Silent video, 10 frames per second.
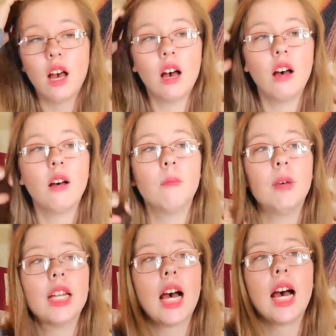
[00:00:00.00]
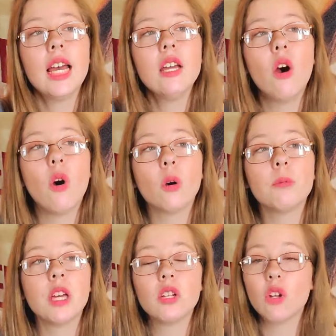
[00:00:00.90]
And I hope
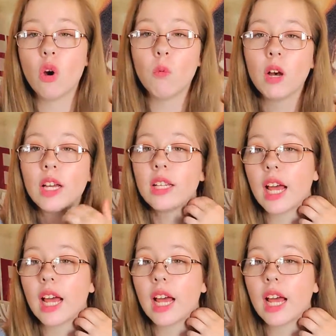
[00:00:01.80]
that no one,